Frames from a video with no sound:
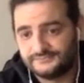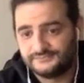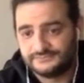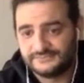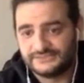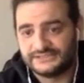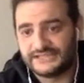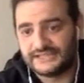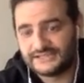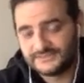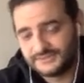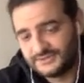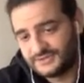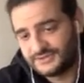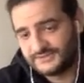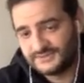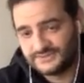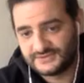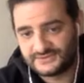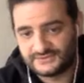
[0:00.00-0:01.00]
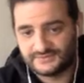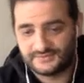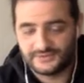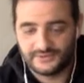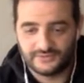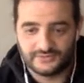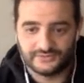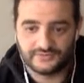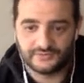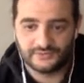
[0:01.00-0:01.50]
but that's because of his
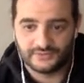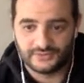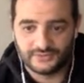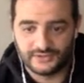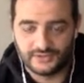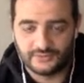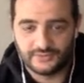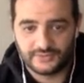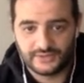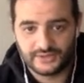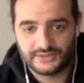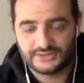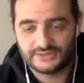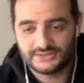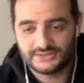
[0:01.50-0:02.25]
really low price